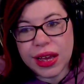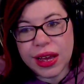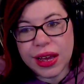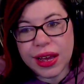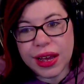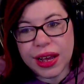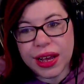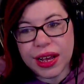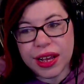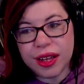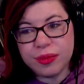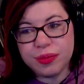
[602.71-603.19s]

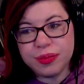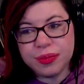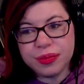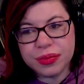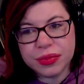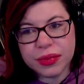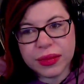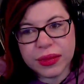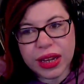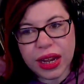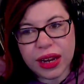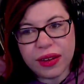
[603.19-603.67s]
um,
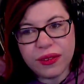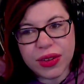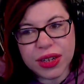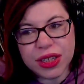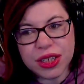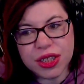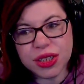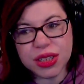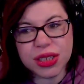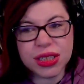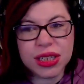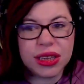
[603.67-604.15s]
kind of
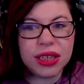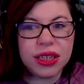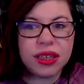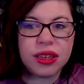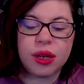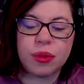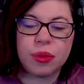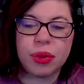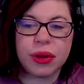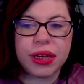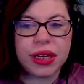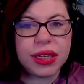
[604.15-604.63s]
interesting that
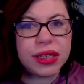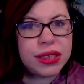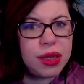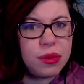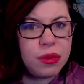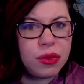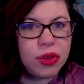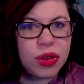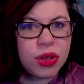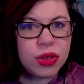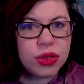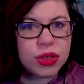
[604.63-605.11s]
they're bringing
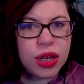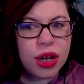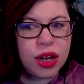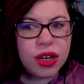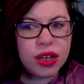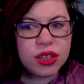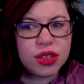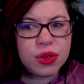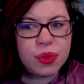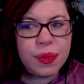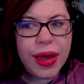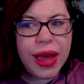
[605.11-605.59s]
some of those
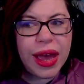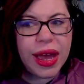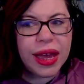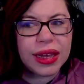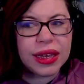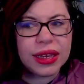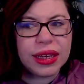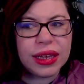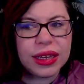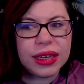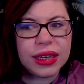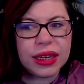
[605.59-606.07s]
cards
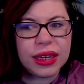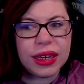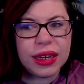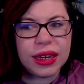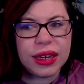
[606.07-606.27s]
back.